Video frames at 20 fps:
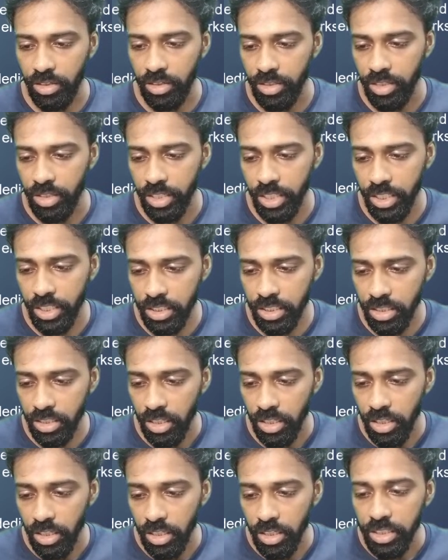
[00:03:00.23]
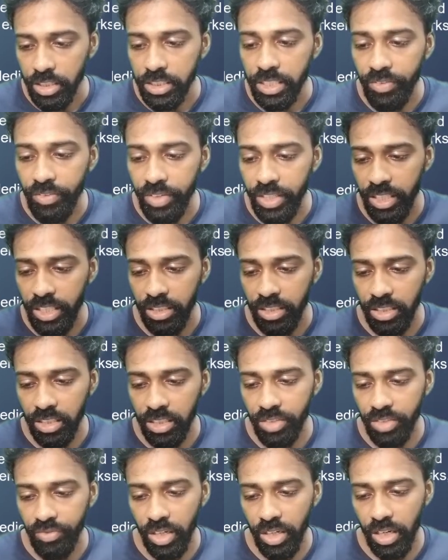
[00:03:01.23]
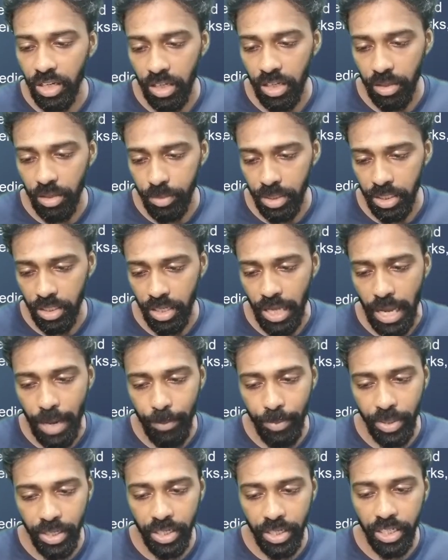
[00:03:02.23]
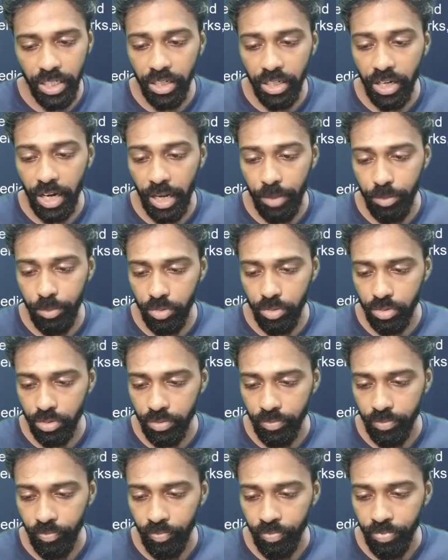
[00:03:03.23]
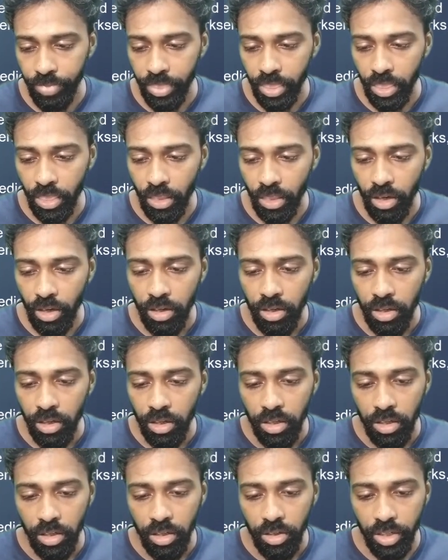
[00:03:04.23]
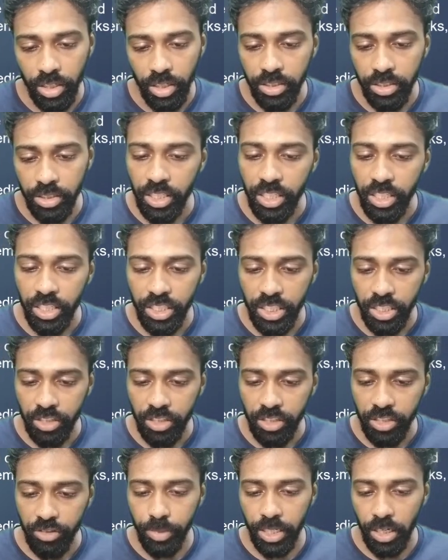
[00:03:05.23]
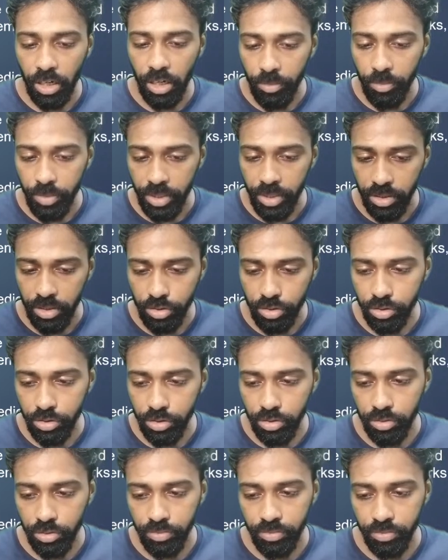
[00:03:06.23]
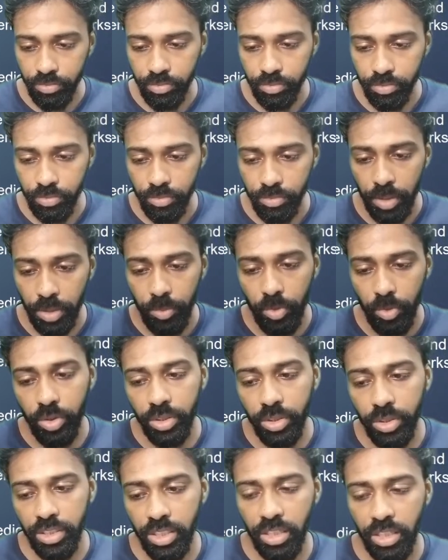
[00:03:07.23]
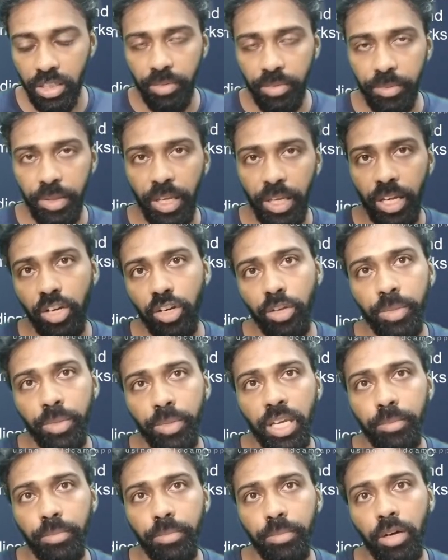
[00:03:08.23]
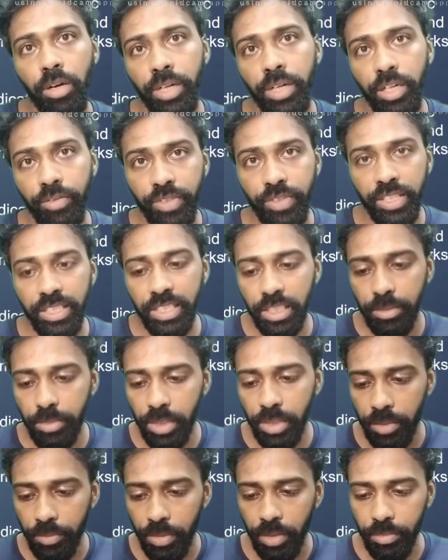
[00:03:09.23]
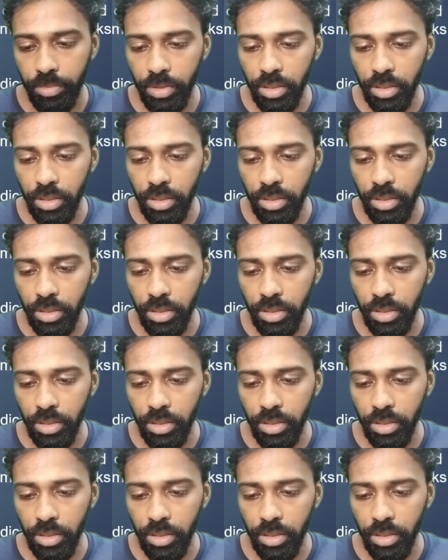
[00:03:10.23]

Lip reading: Next, 17th Divya Kala Mela happened in Raipur. Okay, it's an initiative by government to promote the economic empowerment of disabled people,